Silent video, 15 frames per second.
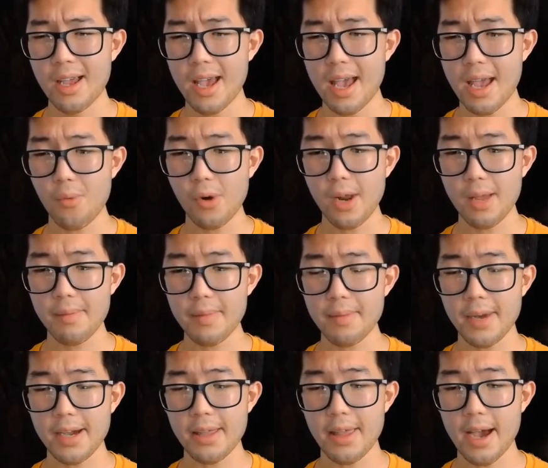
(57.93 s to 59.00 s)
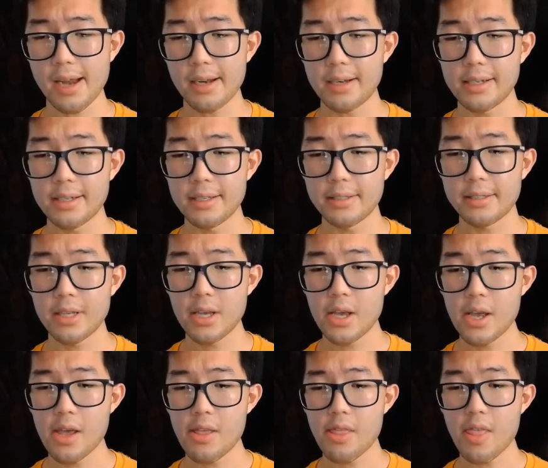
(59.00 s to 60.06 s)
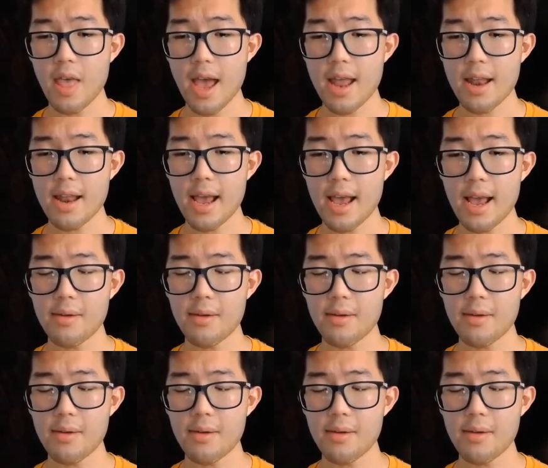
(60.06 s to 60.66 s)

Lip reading: And what I mean by that is that